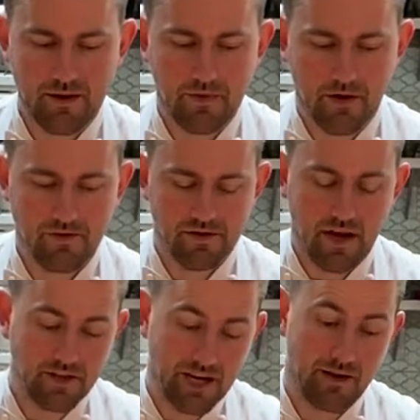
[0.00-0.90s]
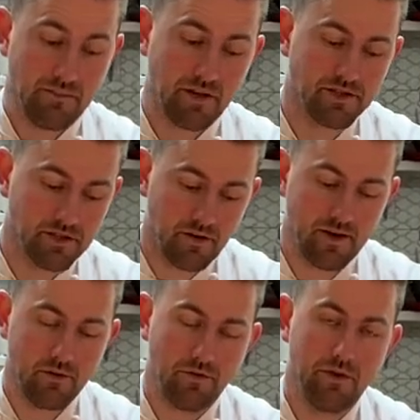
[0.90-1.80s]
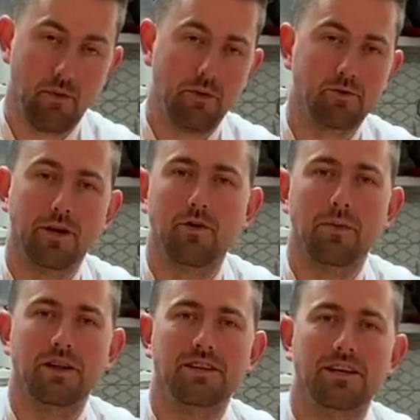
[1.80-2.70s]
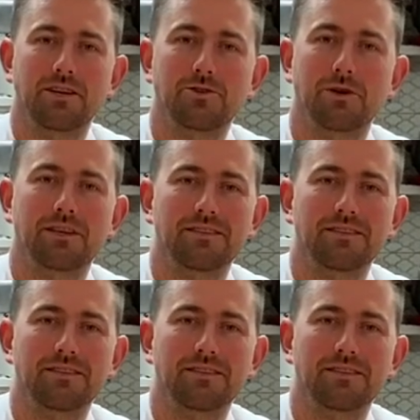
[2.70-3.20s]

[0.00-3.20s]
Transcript: bone, uh, chowder bun, sorry, with the whipped treacle butter. Enjoy.